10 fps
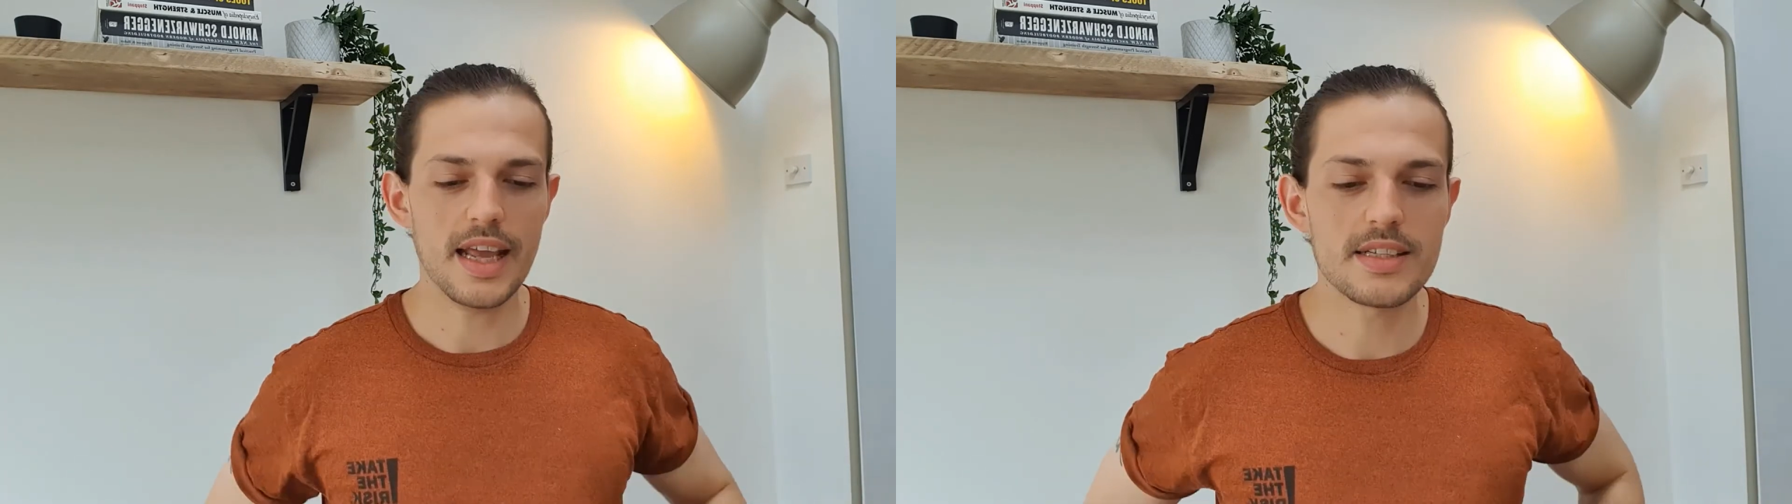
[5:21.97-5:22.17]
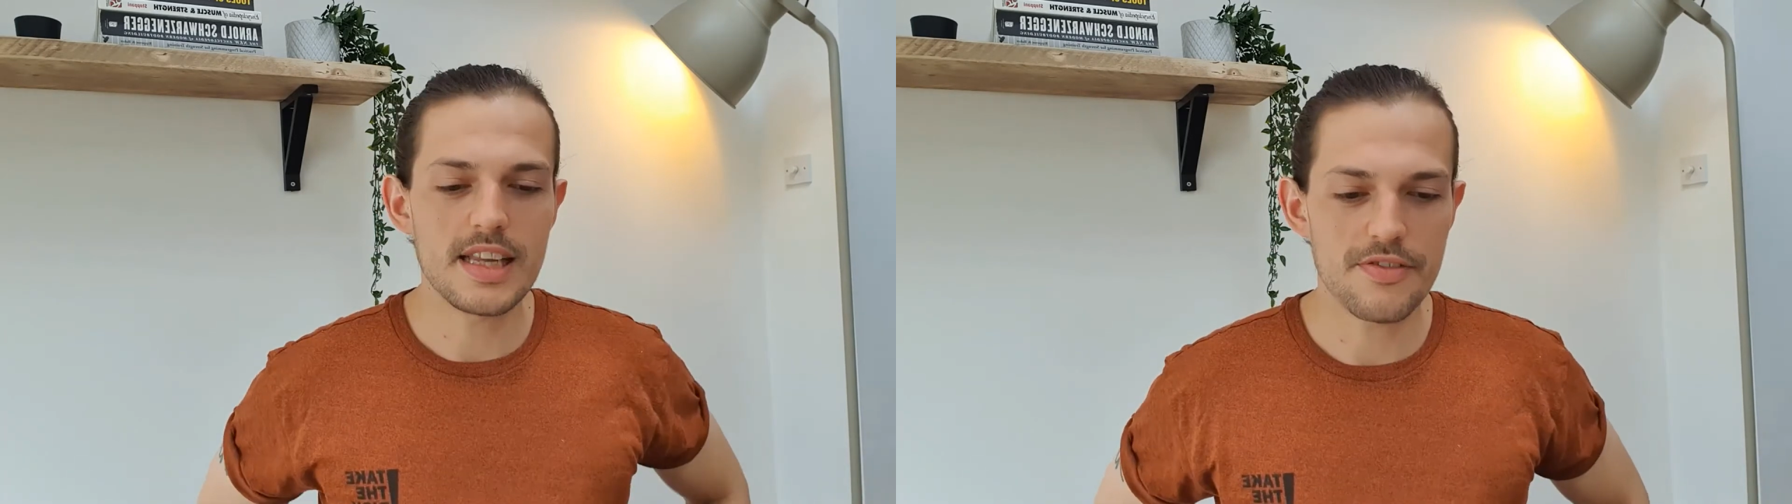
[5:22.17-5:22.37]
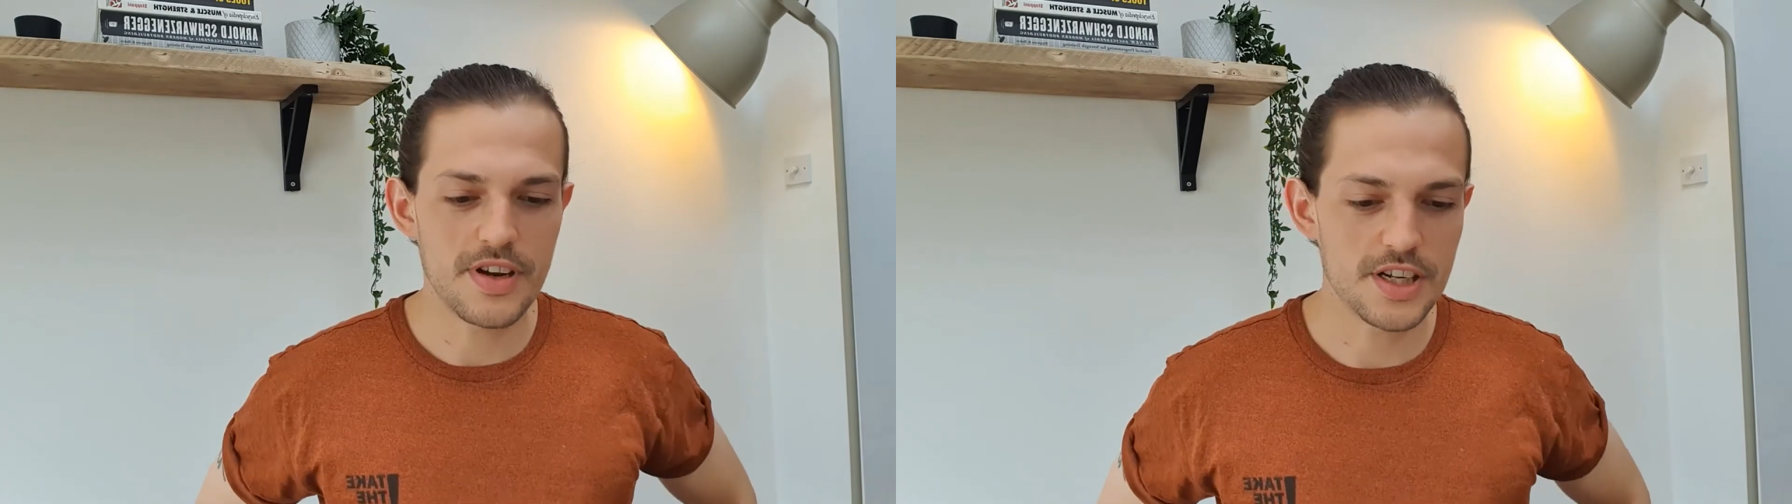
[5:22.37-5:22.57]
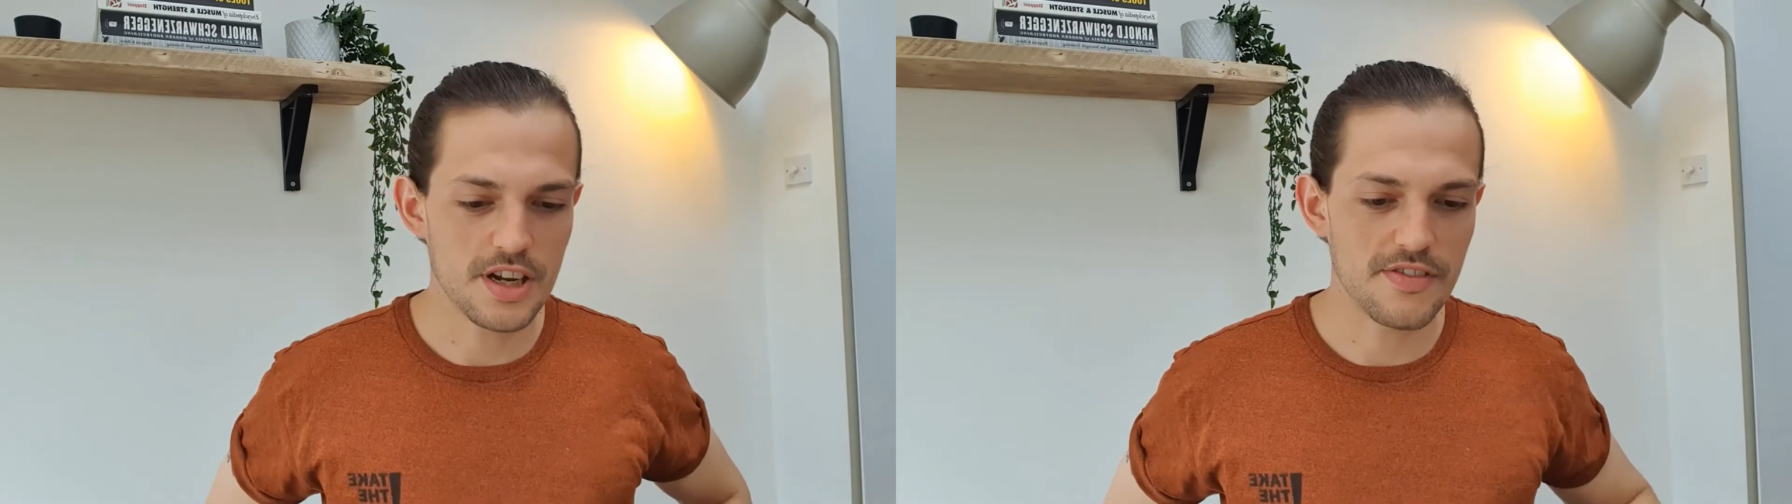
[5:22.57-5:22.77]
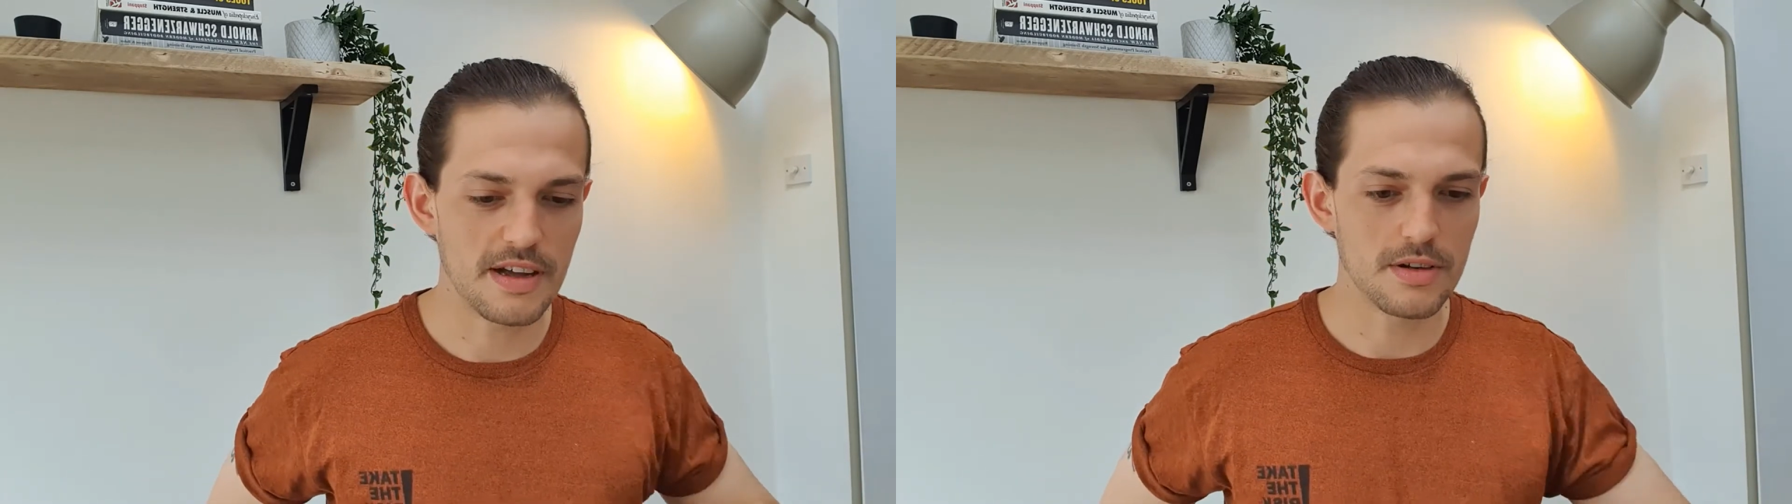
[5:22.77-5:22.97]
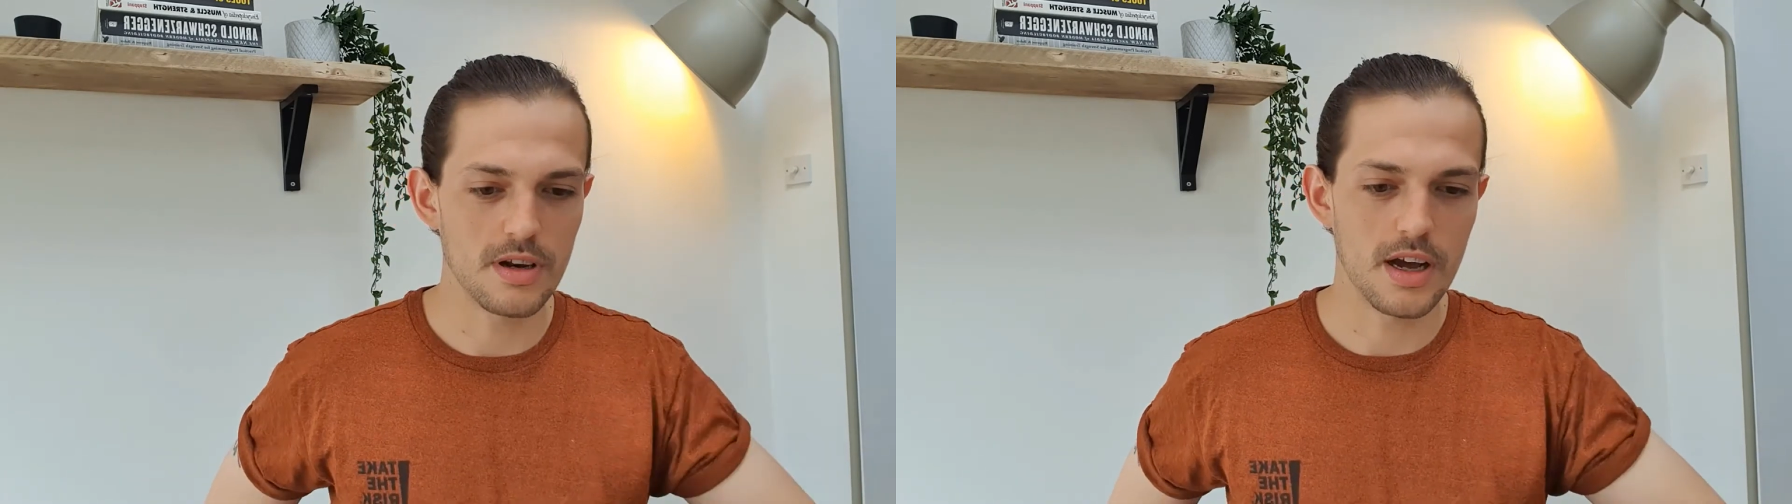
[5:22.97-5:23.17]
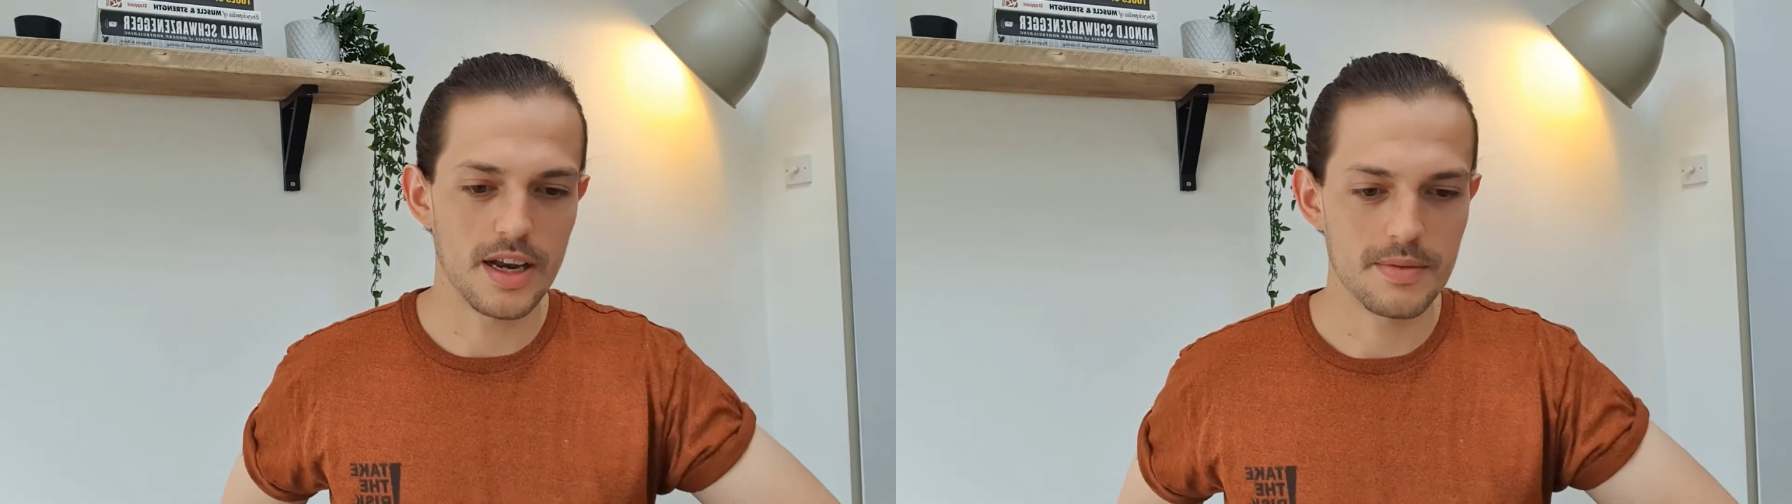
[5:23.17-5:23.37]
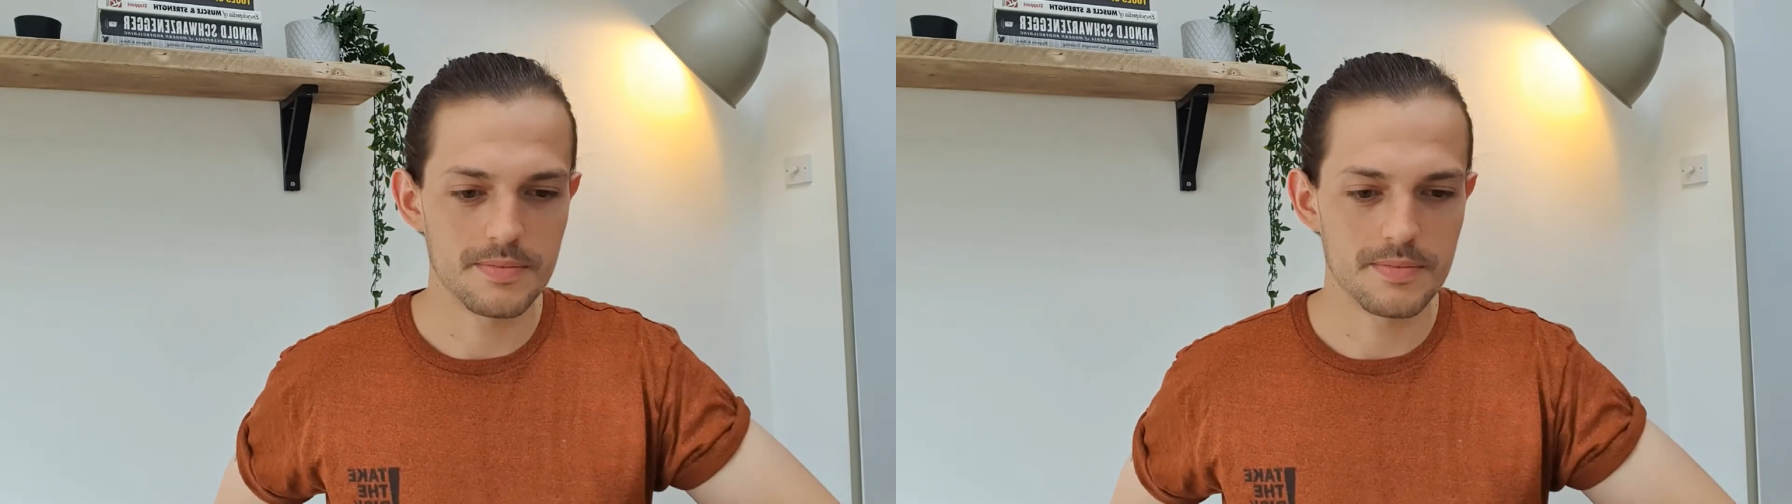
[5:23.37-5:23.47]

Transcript: Here's a definition I found online.